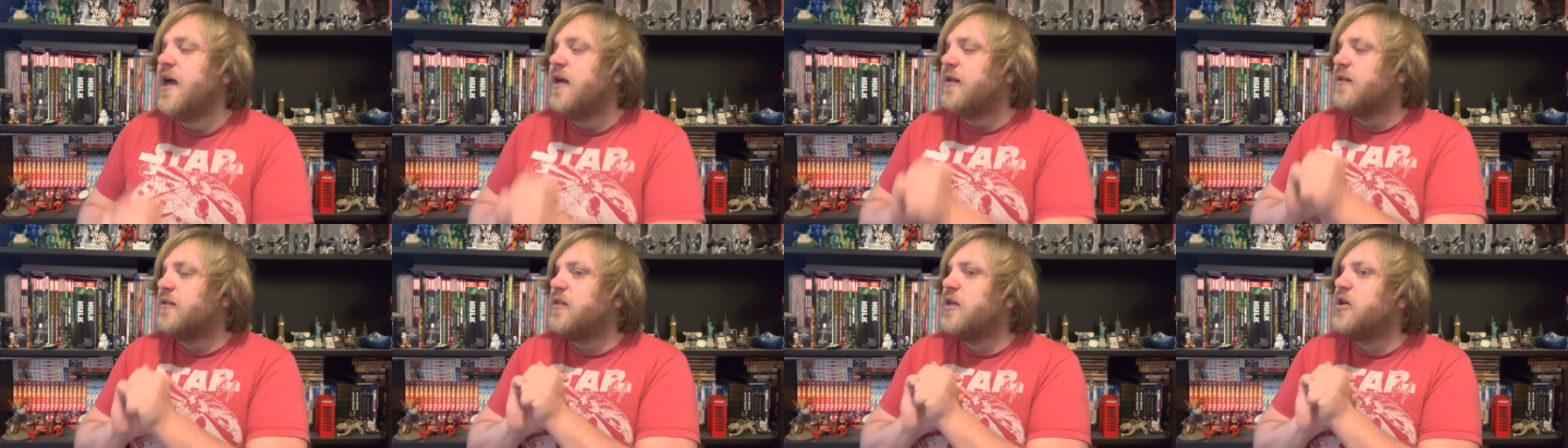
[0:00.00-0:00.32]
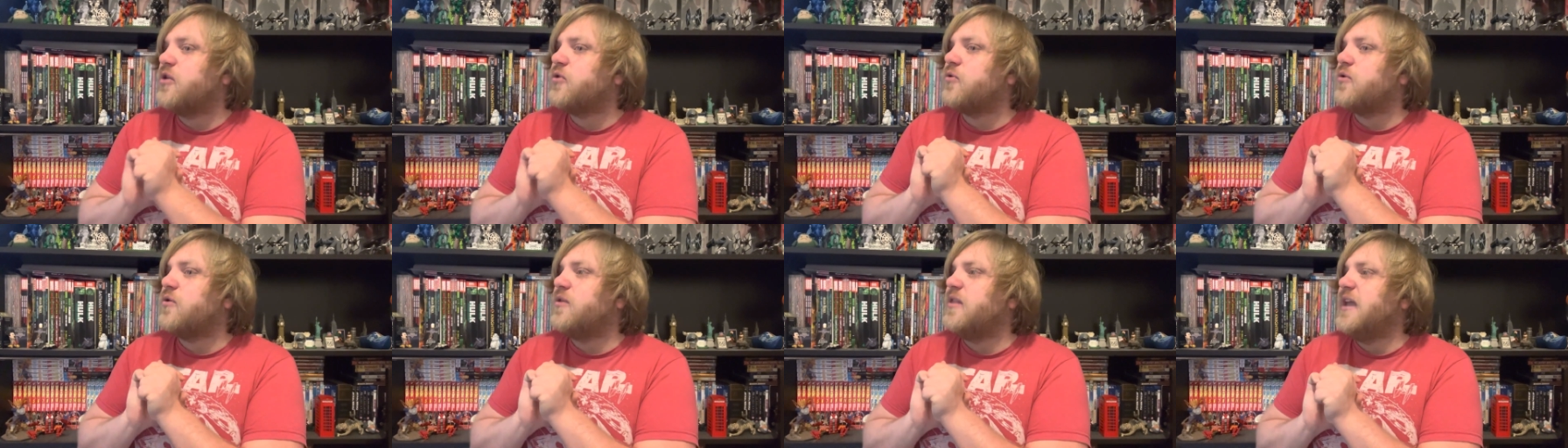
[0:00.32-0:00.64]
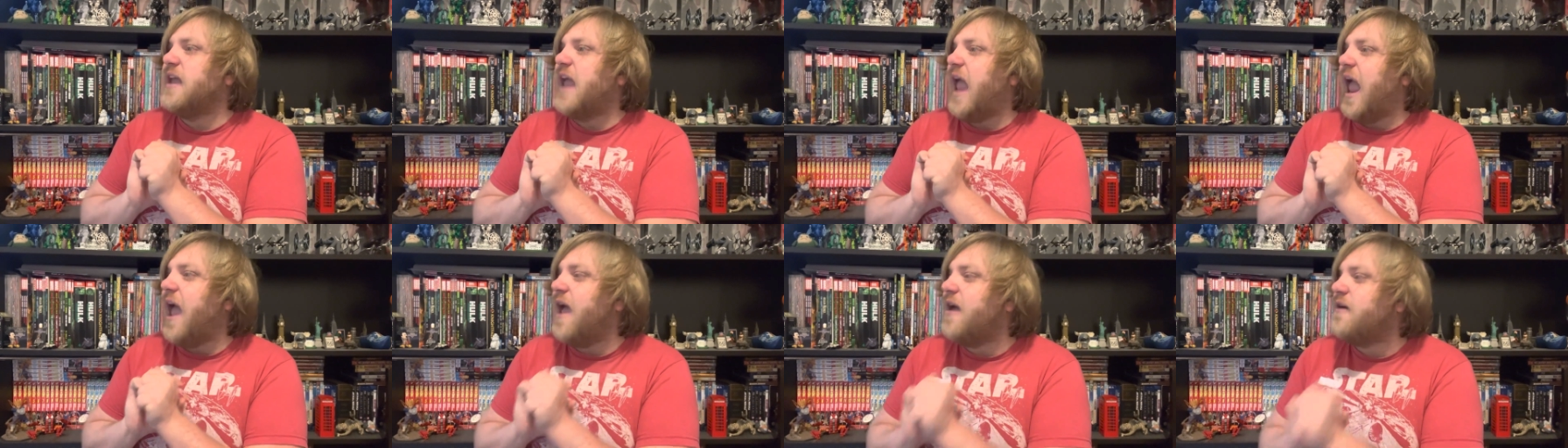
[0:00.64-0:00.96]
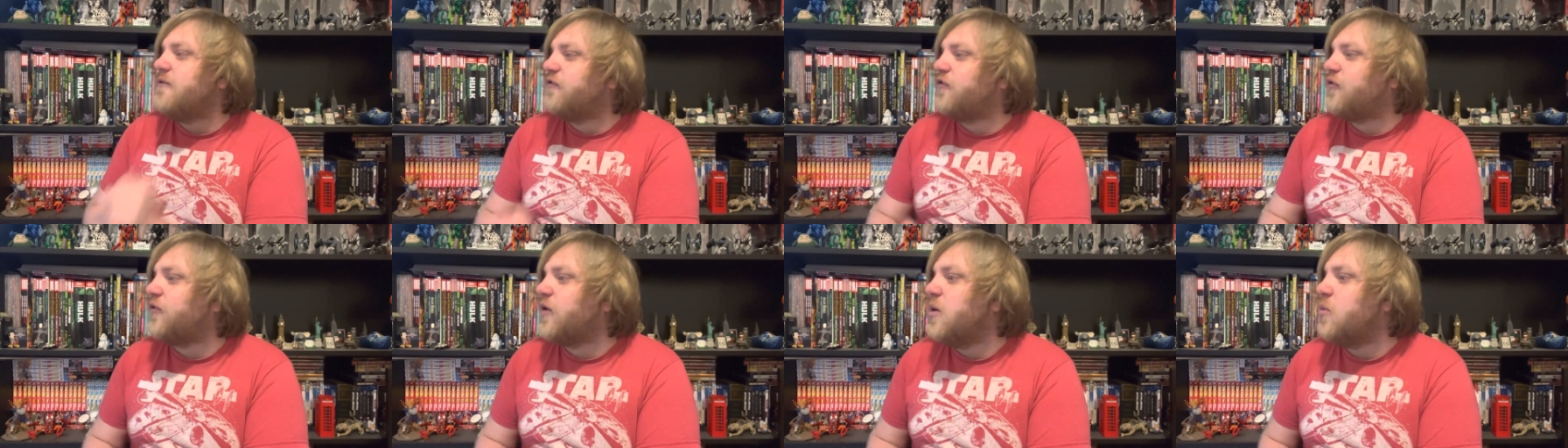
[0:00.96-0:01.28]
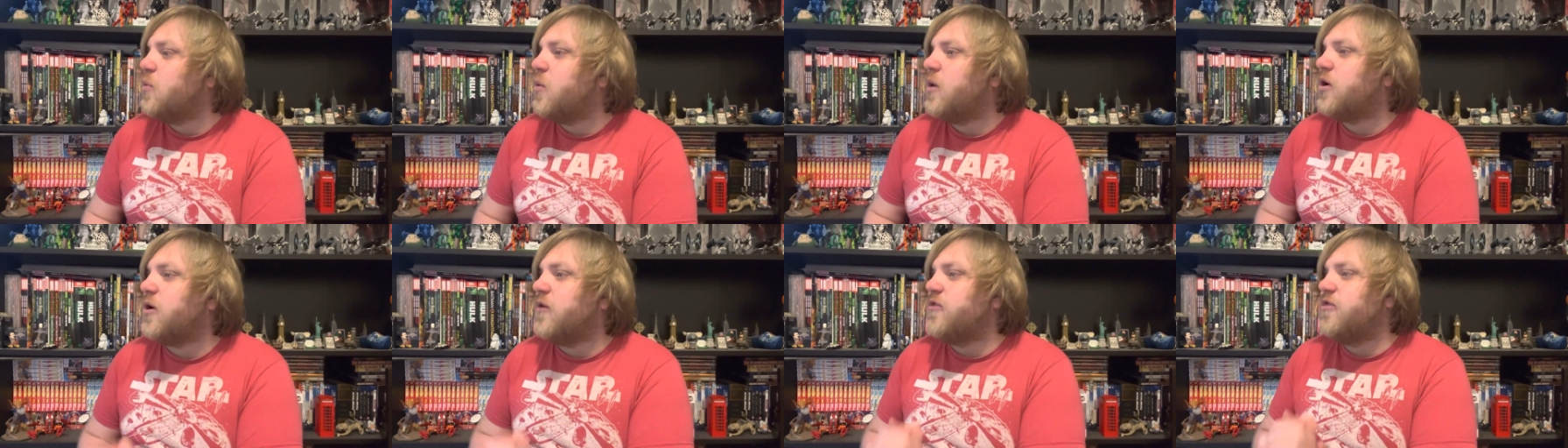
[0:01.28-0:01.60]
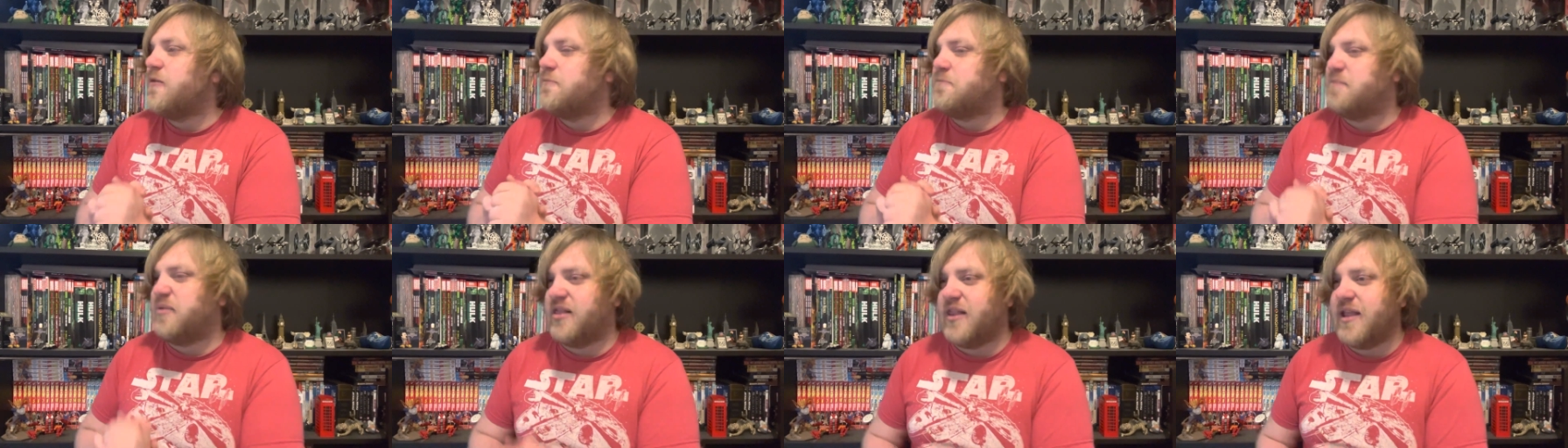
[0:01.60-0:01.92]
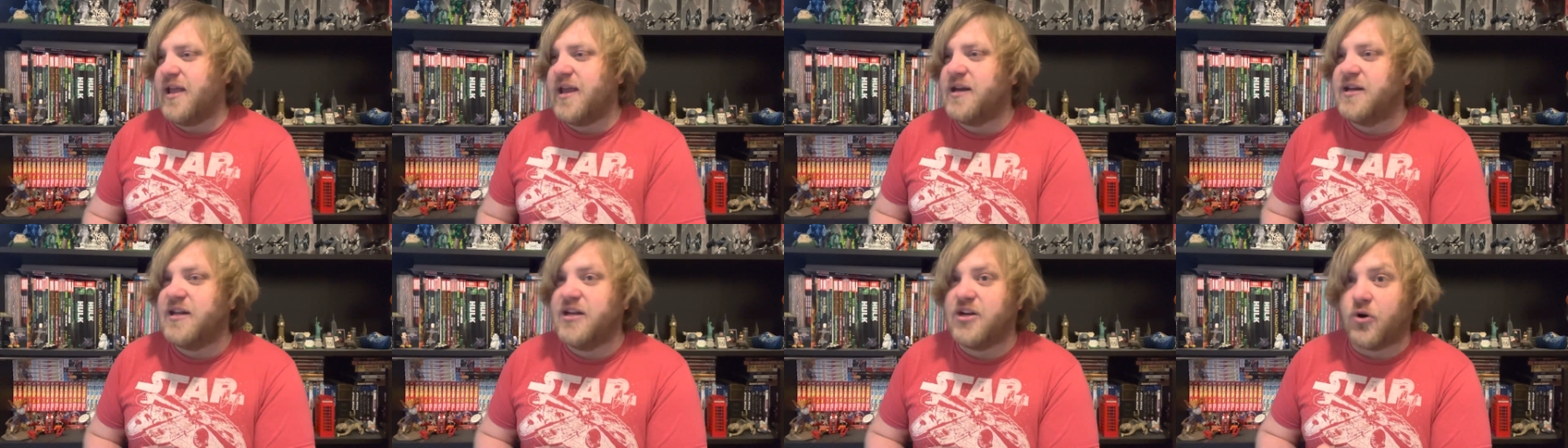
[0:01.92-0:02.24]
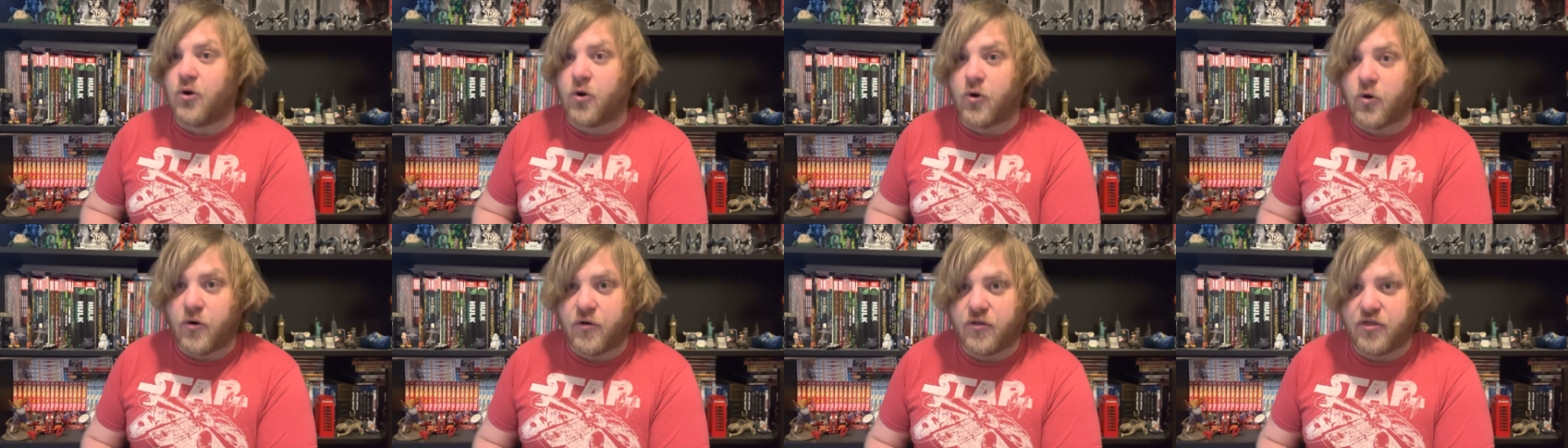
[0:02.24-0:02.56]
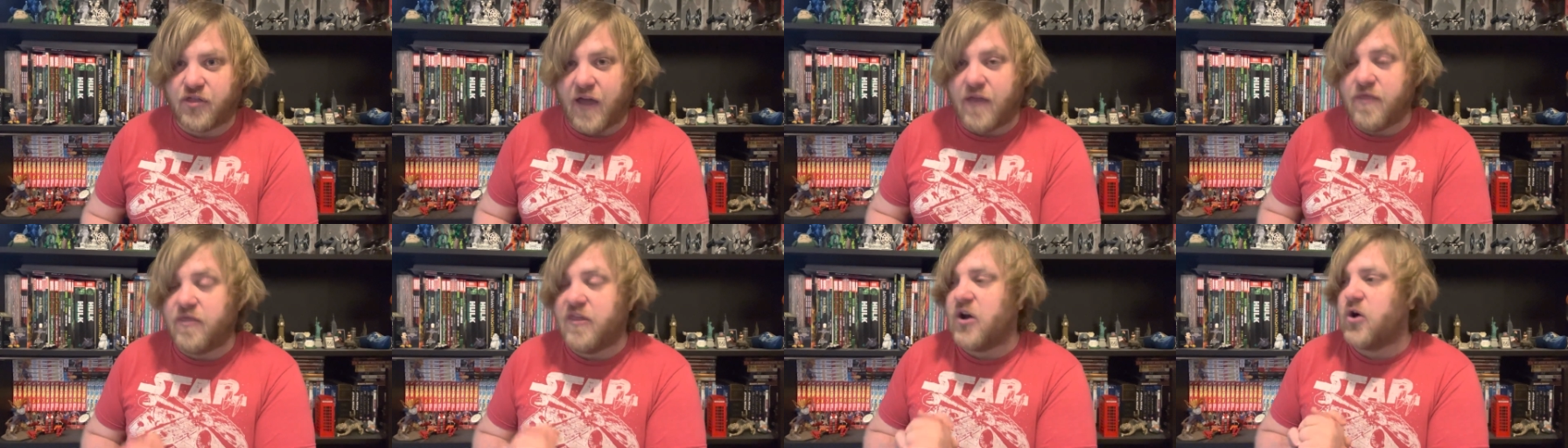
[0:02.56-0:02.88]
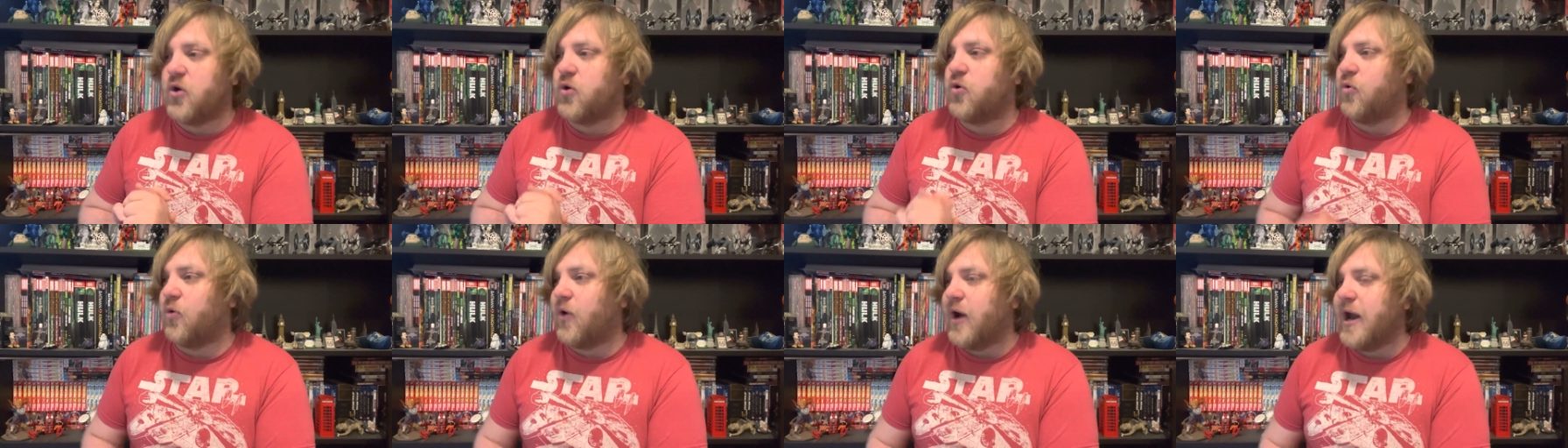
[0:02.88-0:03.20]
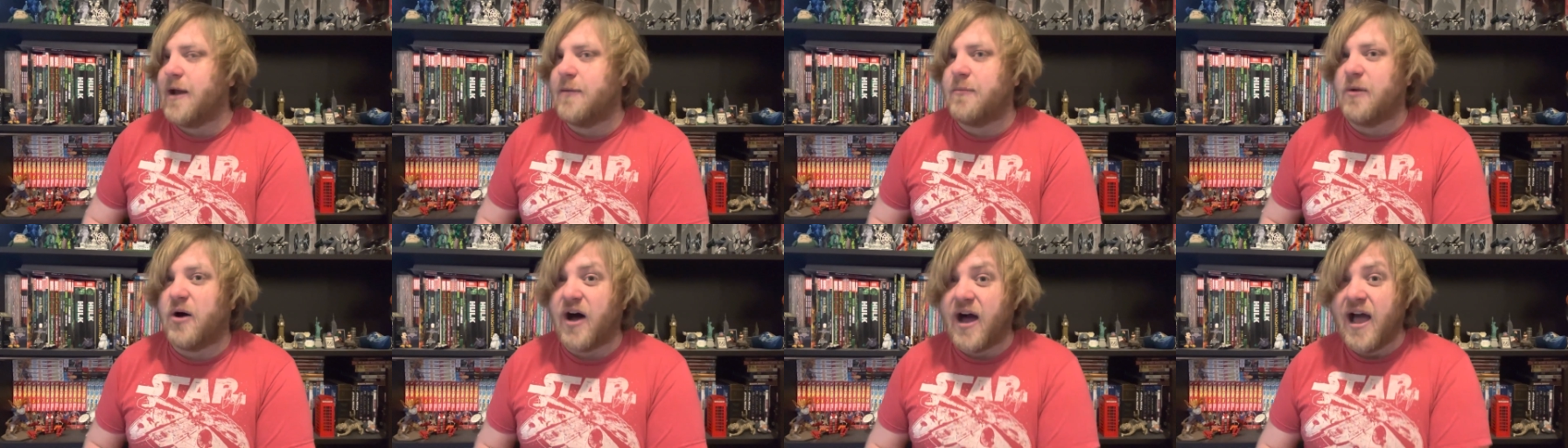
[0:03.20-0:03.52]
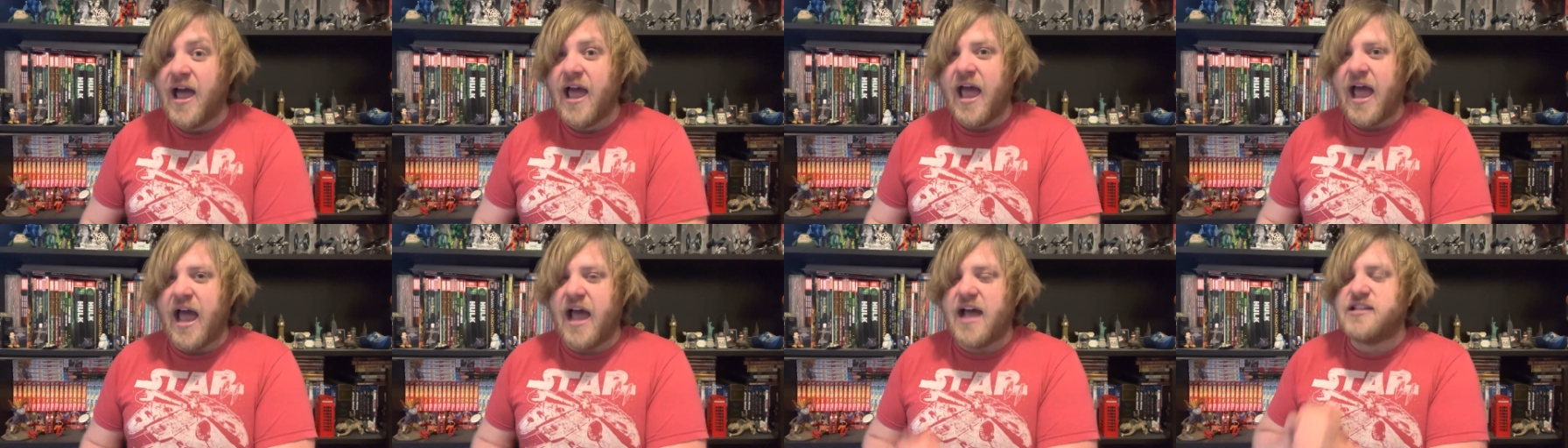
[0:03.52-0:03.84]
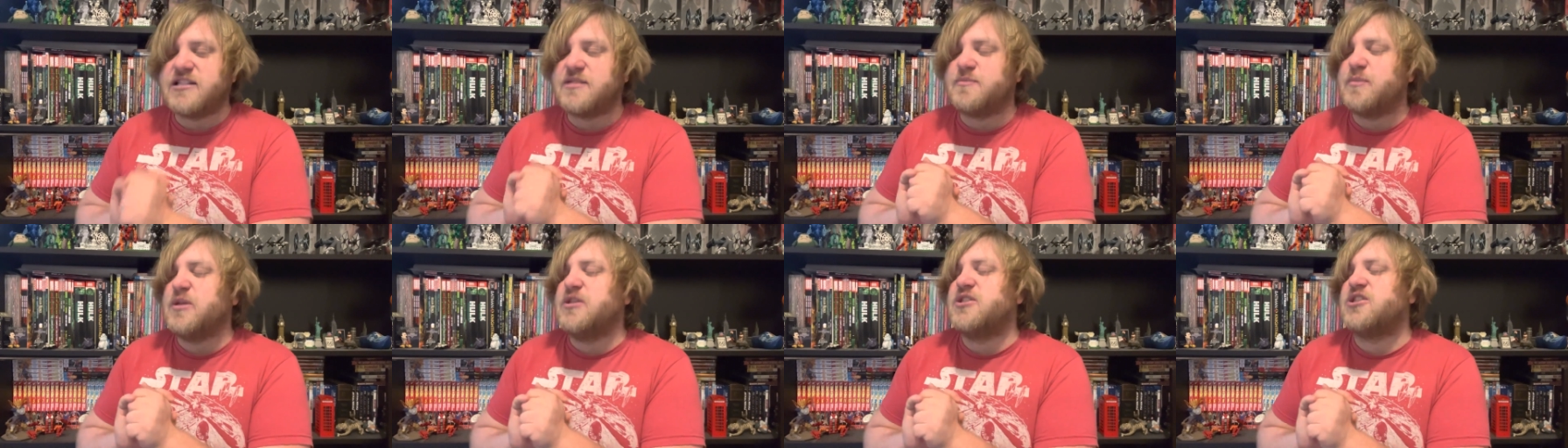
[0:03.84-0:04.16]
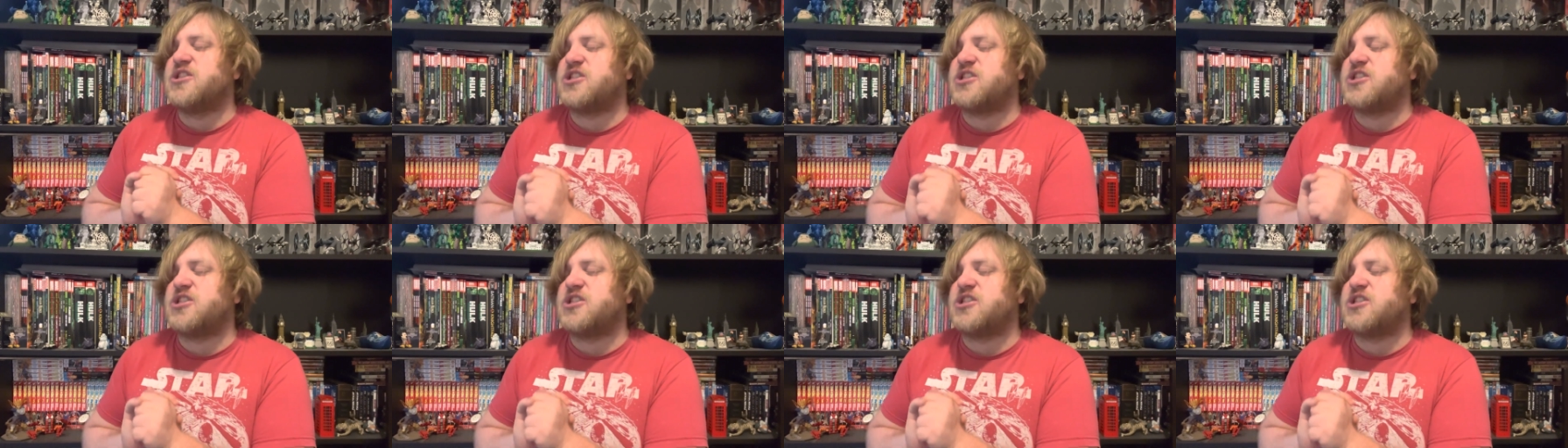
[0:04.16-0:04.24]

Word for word: Literally everyone on the planet Earth and their grandma has been